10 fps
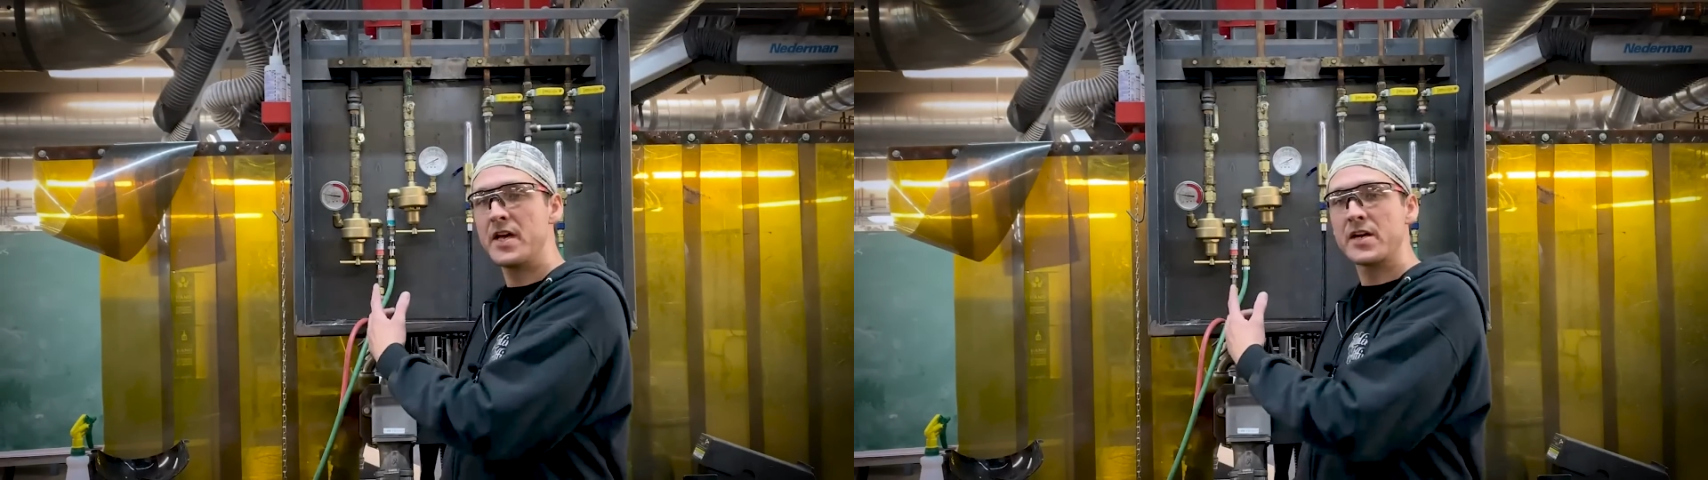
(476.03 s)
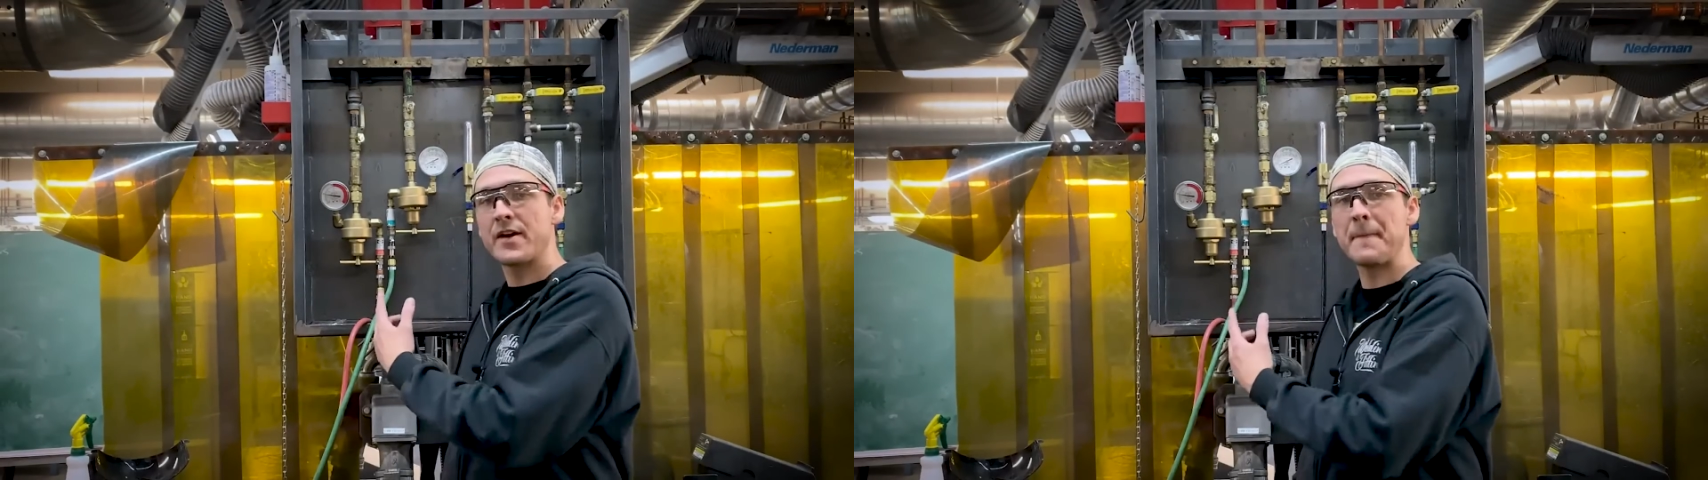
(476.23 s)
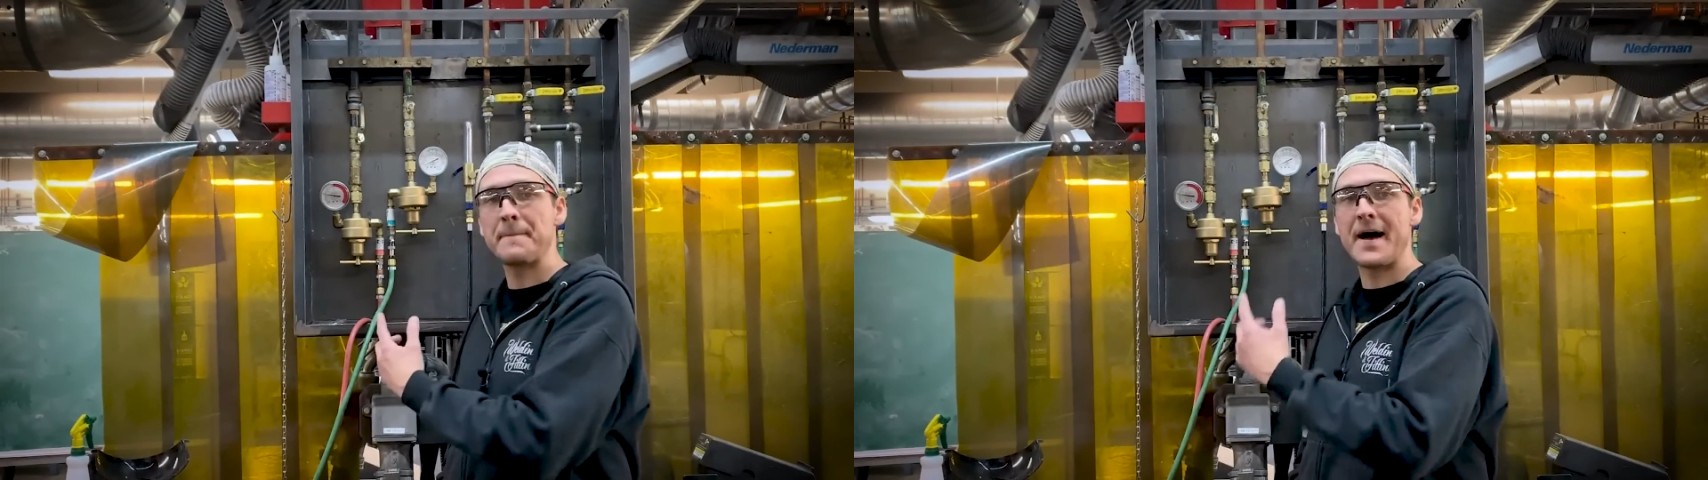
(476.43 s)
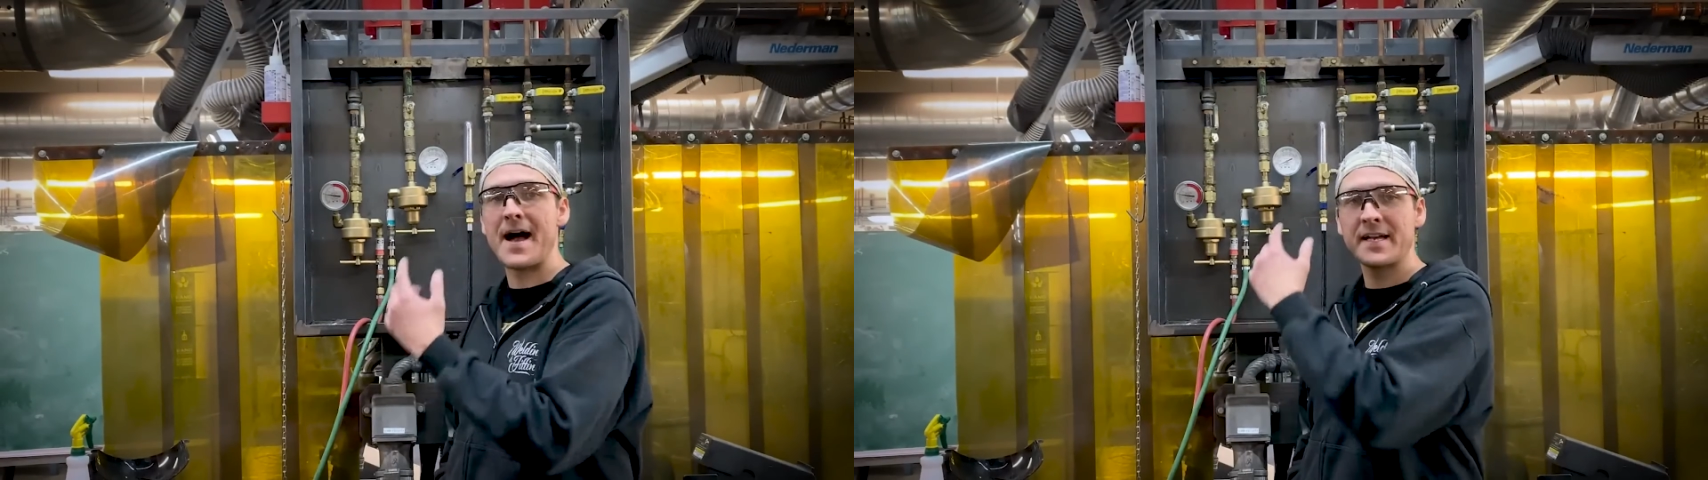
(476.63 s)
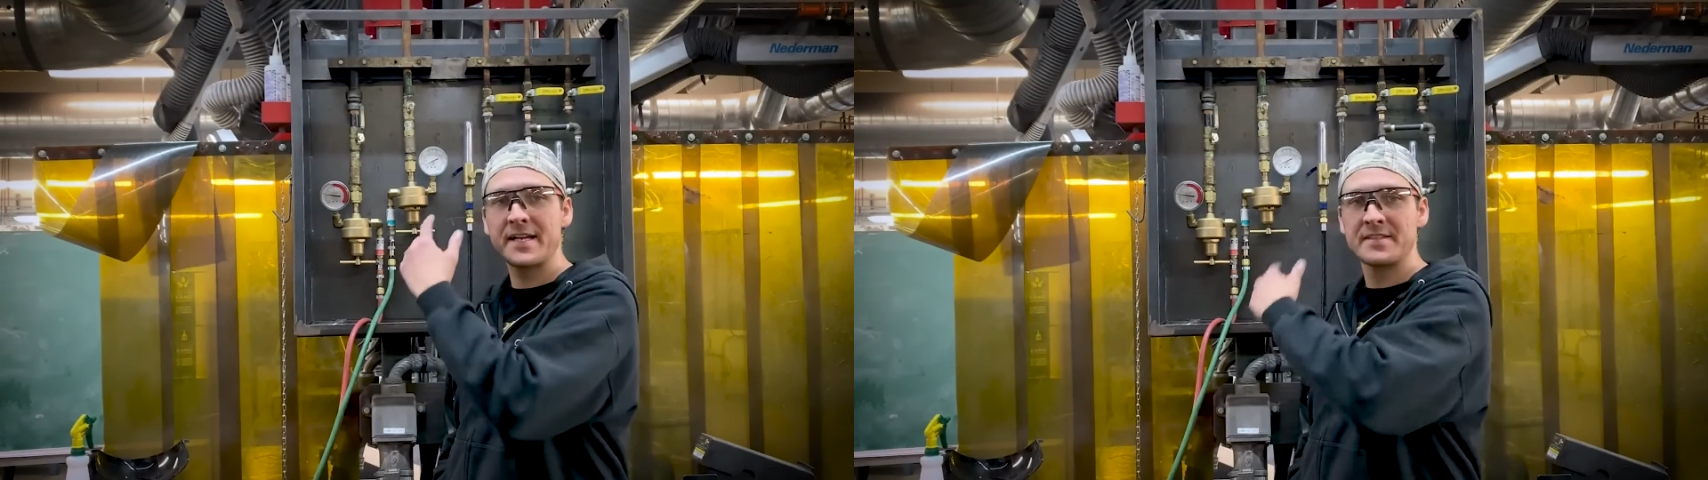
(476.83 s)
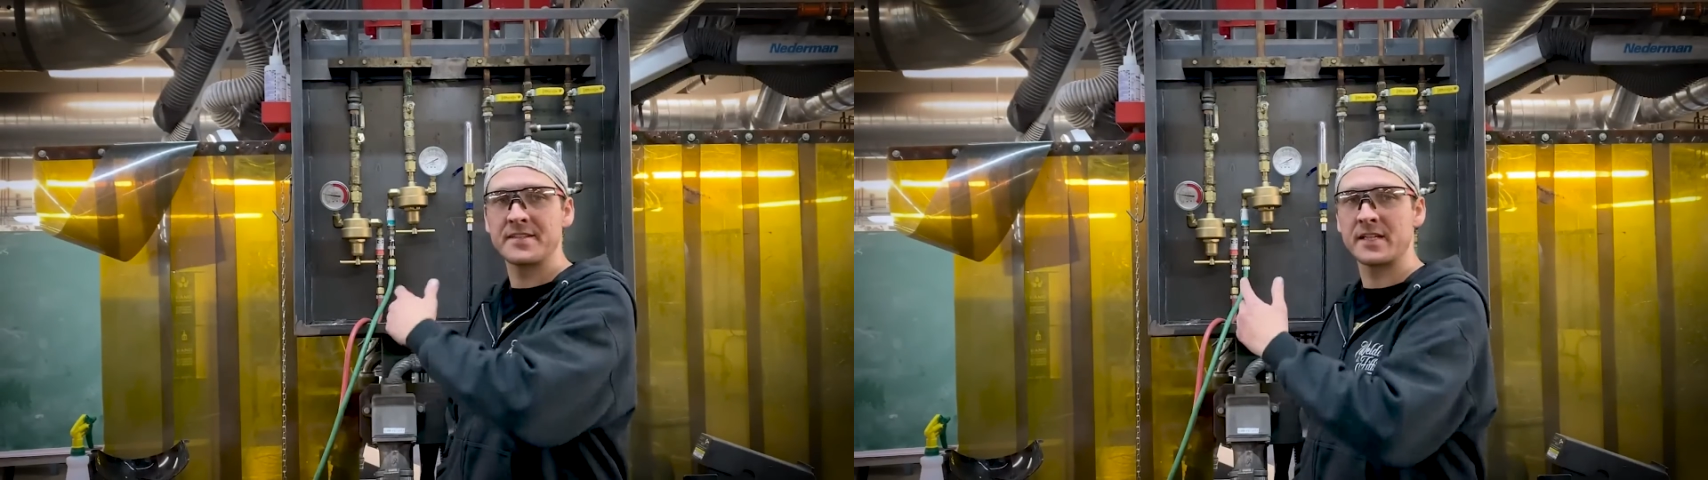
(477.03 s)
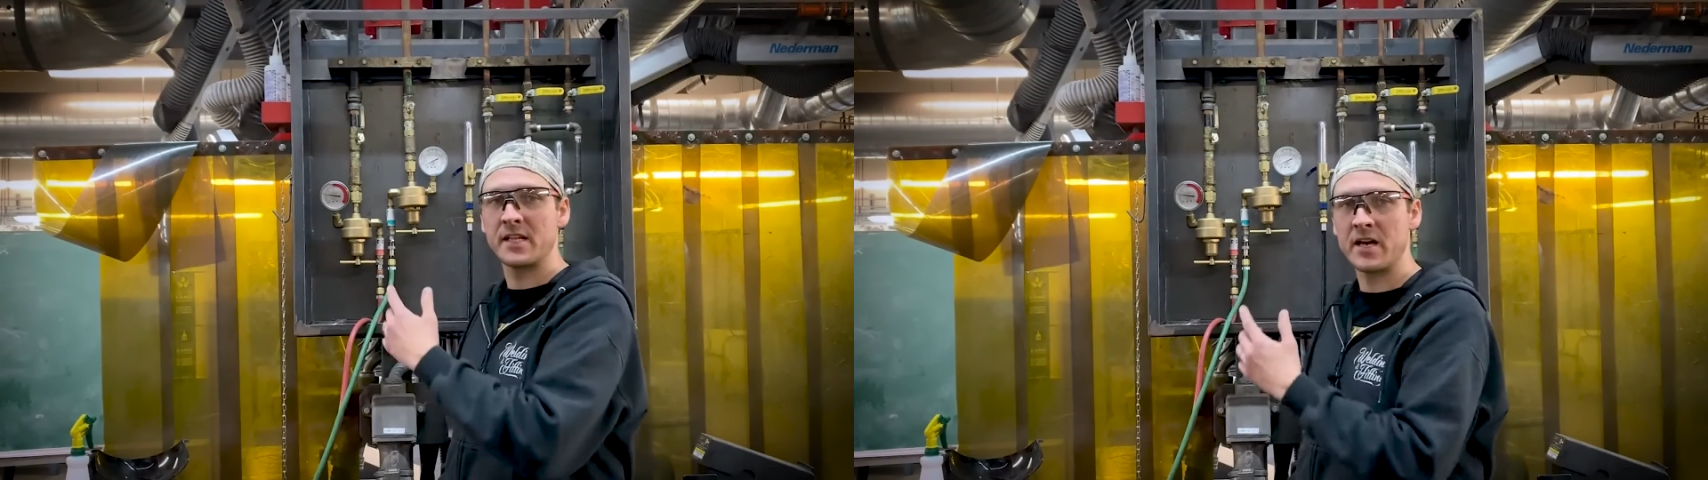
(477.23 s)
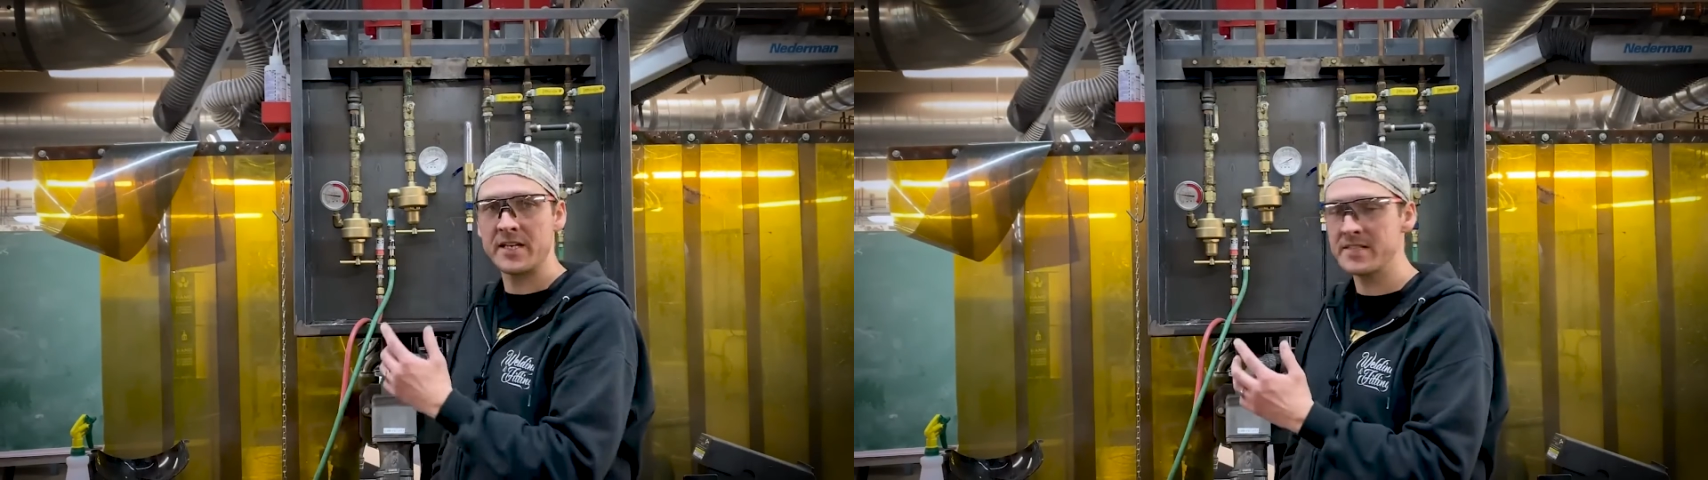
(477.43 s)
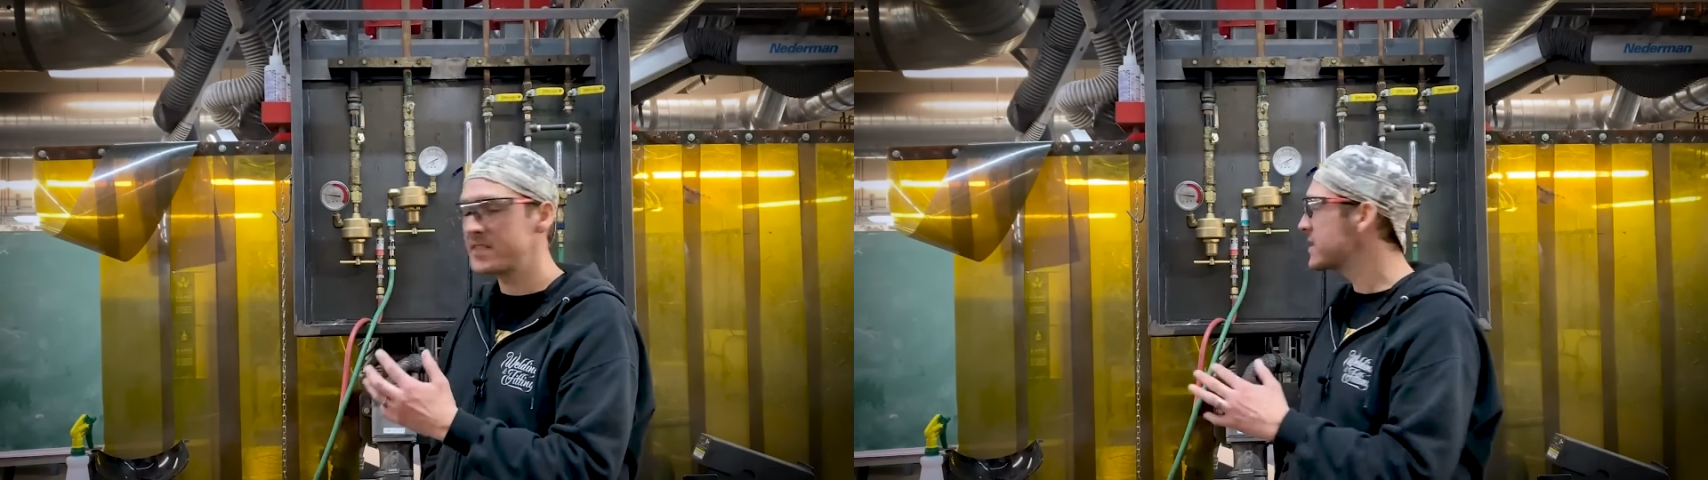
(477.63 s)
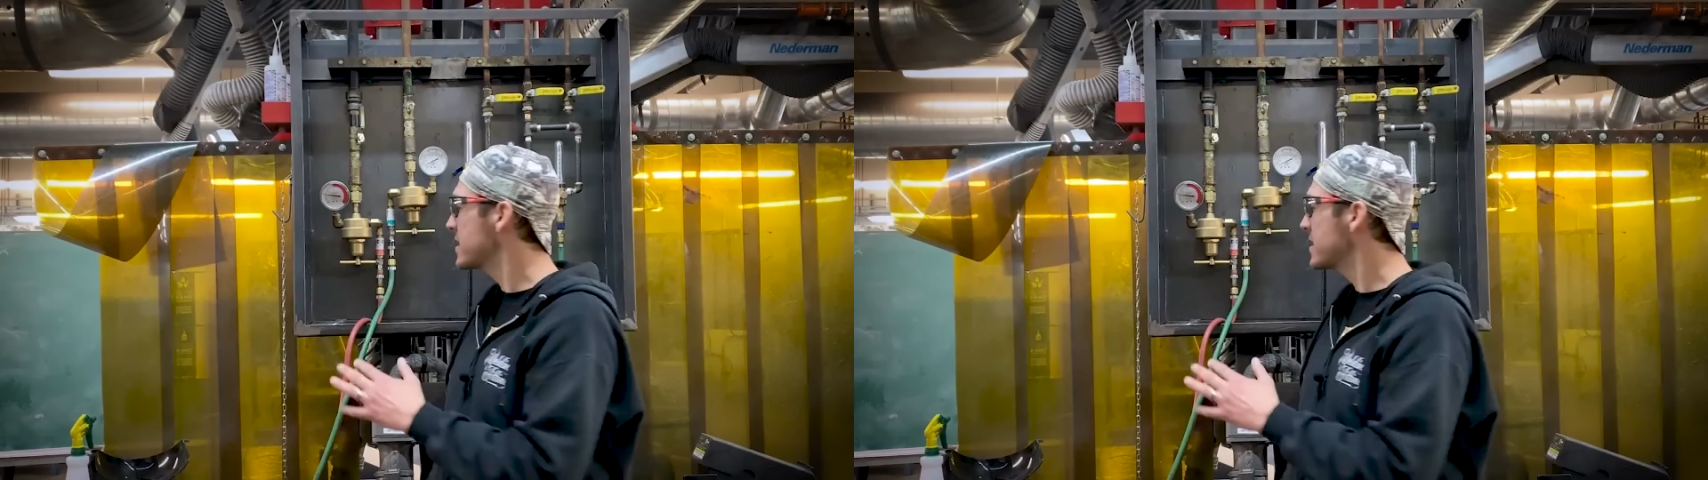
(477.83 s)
come back into the lines,